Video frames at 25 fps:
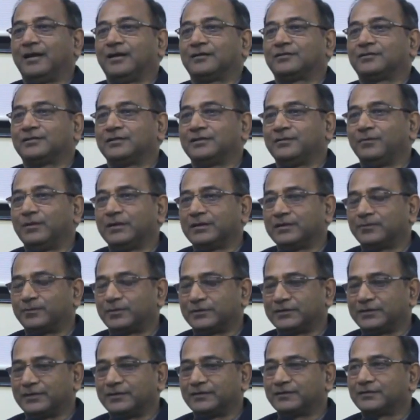actually made a
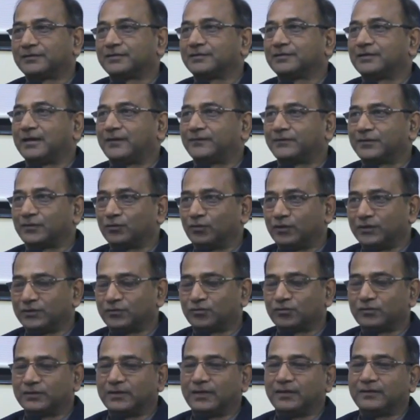presentation after
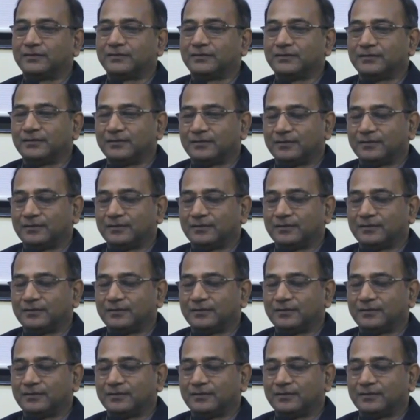going through that.